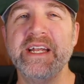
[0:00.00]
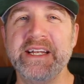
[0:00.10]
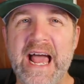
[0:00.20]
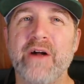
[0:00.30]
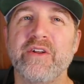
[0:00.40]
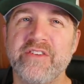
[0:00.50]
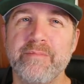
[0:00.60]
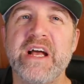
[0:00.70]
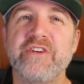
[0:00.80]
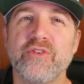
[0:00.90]
down into
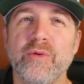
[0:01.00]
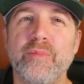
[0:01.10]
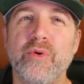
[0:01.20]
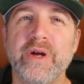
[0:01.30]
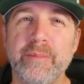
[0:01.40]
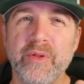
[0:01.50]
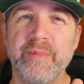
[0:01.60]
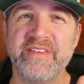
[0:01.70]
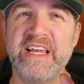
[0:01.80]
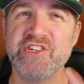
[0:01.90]
measurable
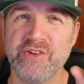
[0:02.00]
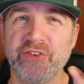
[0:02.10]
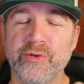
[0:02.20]
implementations